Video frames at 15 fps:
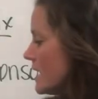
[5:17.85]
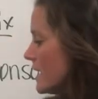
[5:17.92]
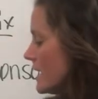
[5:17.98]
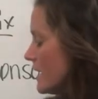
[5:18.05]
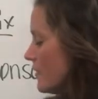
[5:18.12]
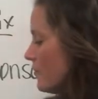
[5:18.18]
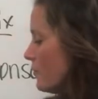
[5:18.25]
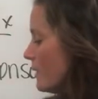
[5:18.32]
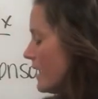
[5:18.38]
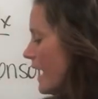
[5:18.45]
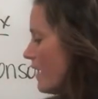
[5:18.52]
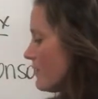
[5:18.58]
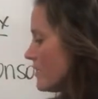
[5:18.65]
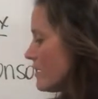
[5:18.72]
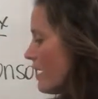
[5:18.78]
If we
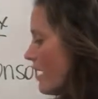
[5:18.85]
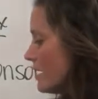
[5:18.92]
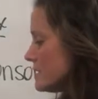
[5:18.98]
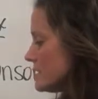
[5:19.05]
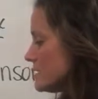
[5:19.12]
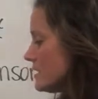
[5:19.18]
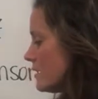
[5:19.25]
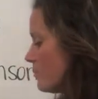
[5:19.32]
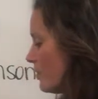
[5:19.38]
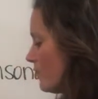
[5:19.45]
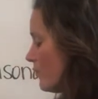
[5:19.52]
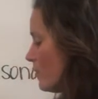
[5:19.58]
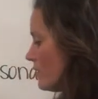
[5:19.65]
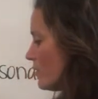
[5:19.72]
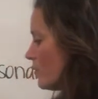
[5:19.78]
have a consonant
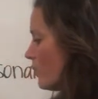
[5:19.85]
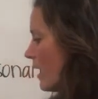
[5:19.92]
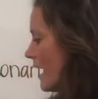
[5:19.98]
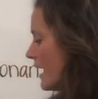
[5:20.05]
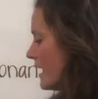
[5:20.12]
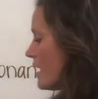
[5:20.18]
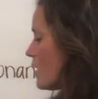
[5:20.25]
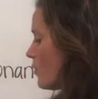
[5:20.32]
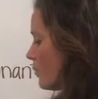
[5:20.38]
before the Y,